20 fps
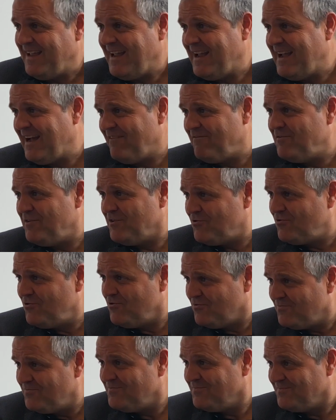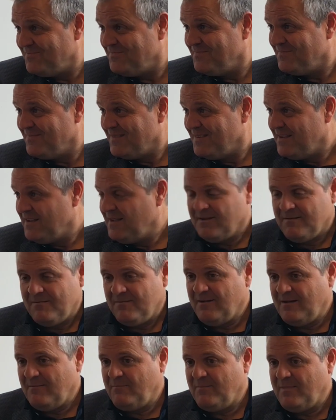they have the truth.
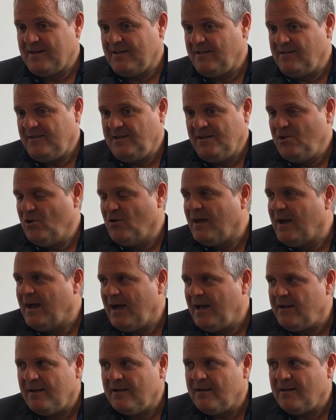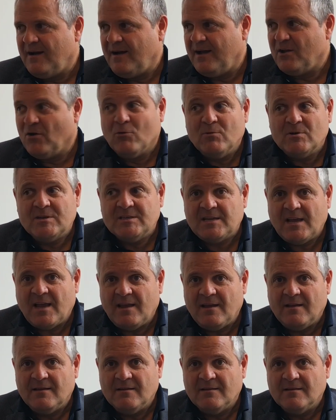But in the other hand, I always
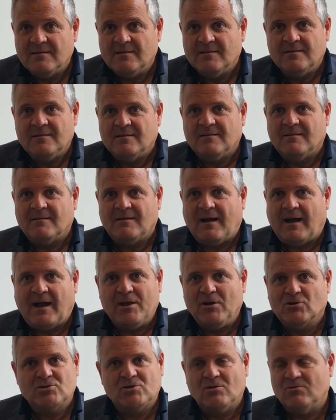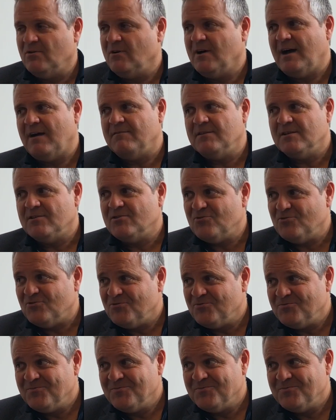say, I also don't have the truth.